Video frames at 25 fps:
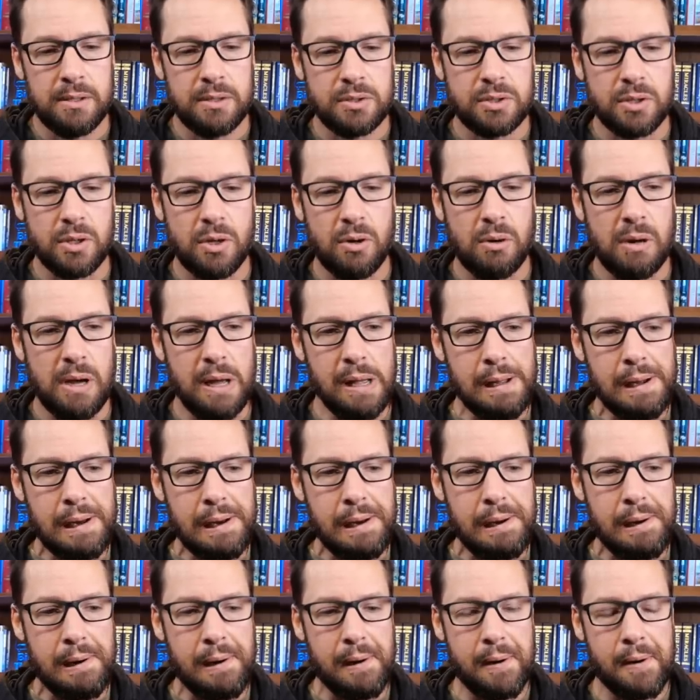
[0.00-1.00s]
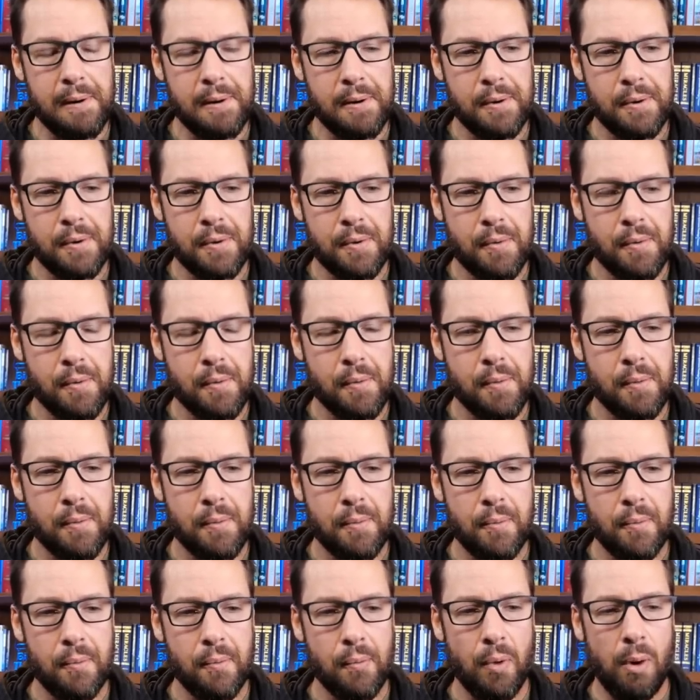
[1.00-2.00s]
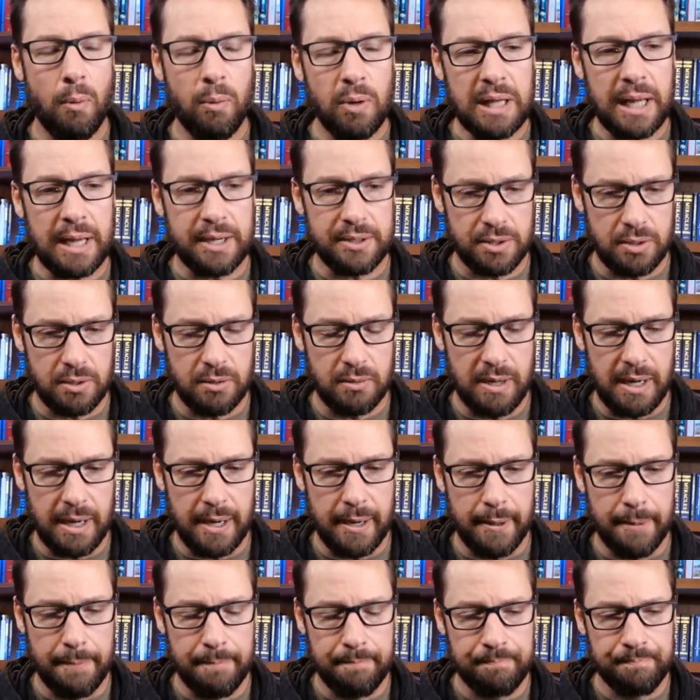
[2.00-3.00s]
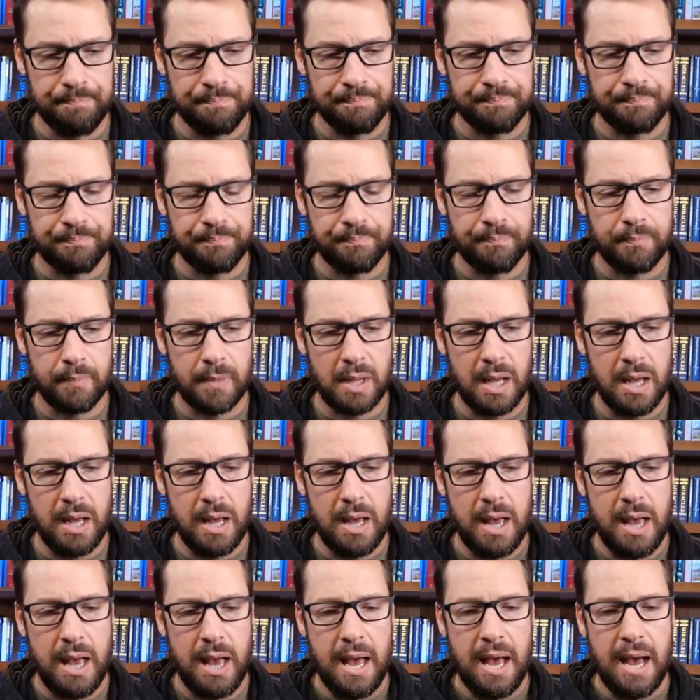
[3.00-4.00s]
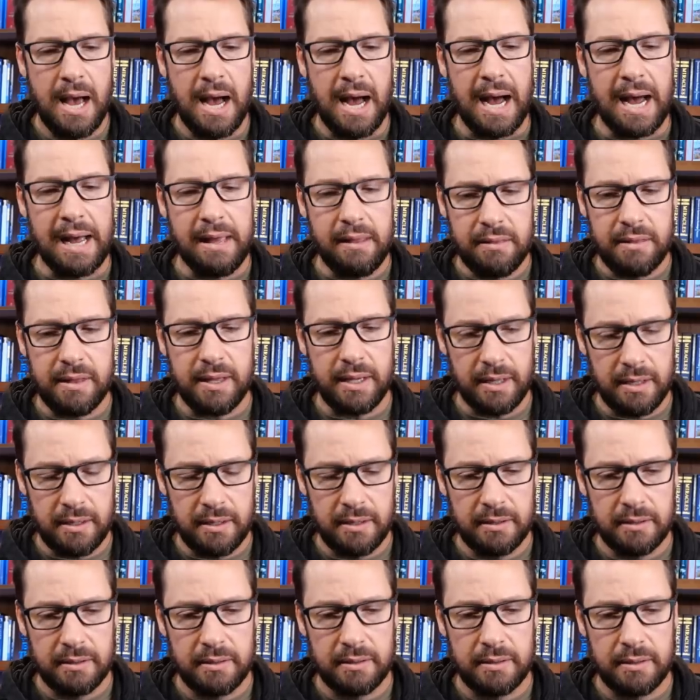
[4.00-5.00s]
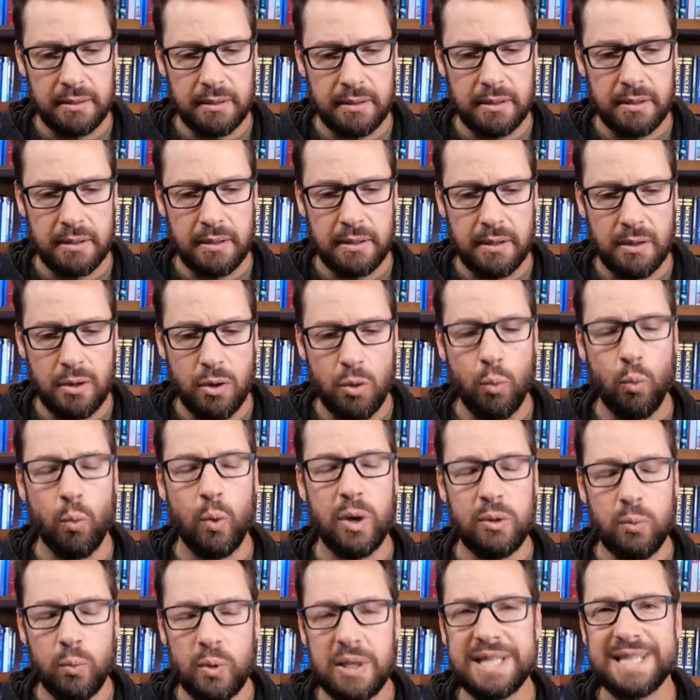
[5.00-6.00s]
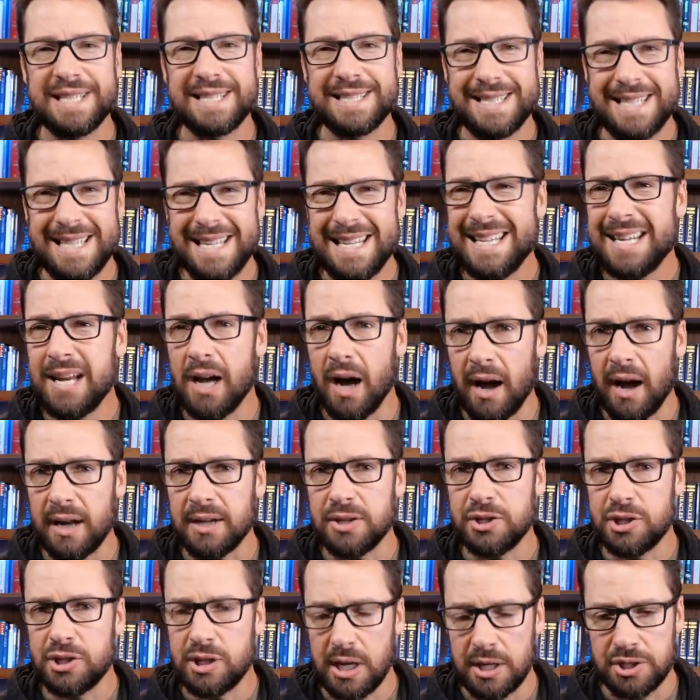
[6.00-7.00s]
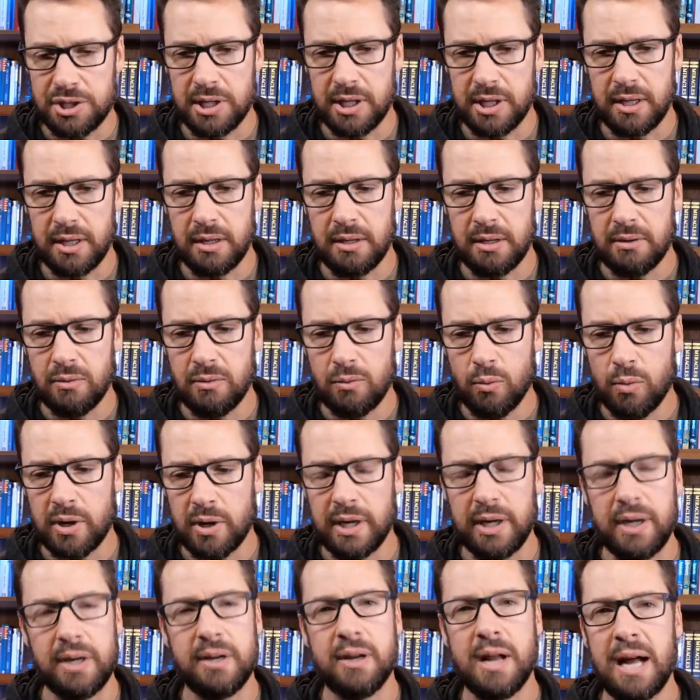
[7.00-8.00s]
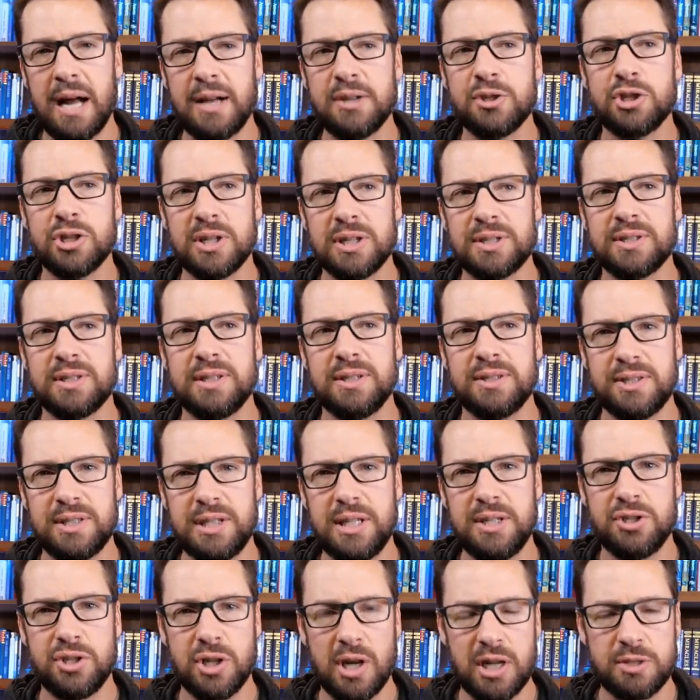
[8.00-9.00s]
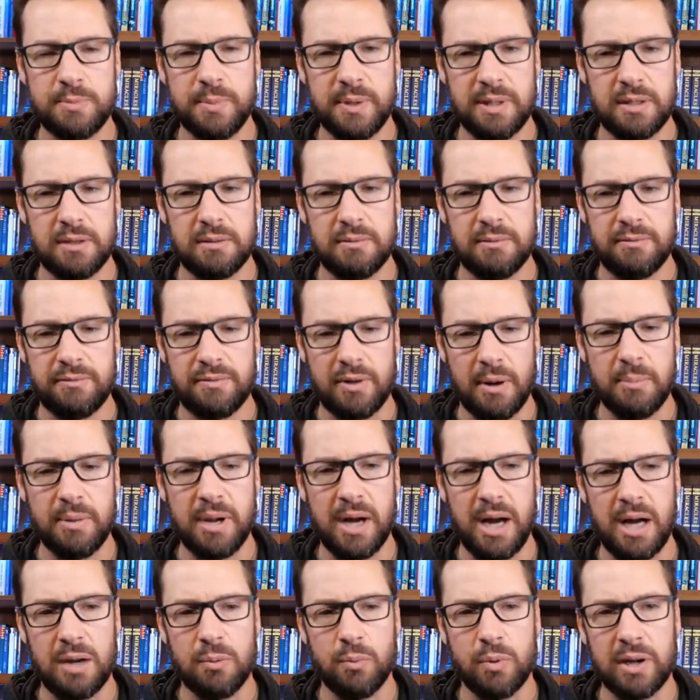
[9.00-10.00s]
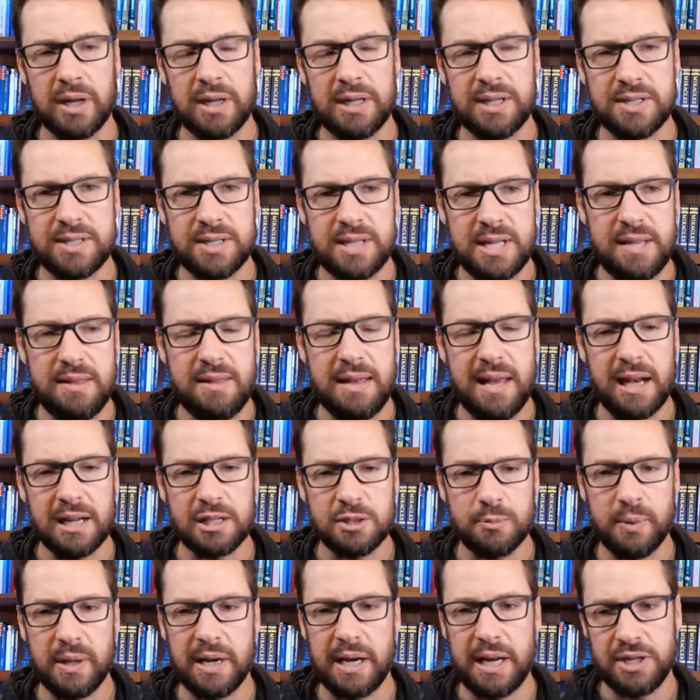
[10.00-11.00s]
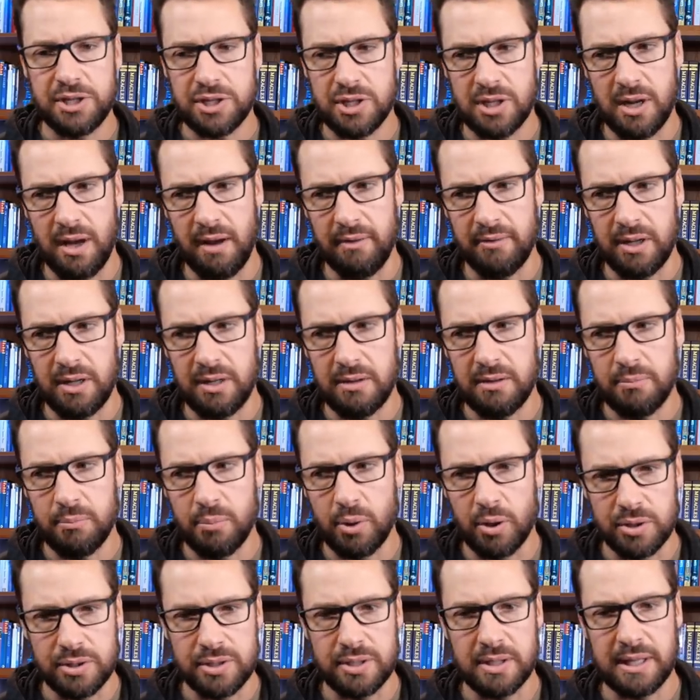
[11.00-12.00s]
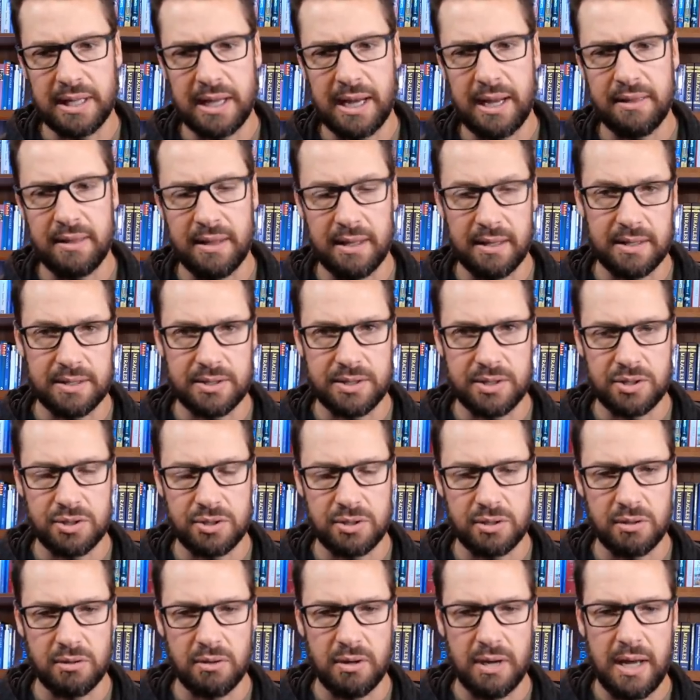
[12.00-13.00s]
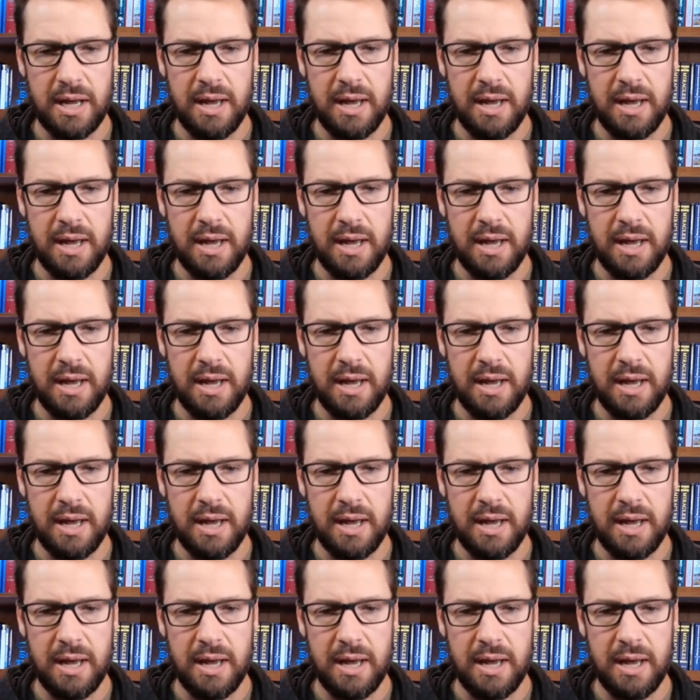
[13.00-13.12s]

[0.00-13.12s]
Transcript: So, what will I do? Um, I think when we see God judging, we're going to not just see judgment from God, we're going to see the explanation of it personally. I think this is true.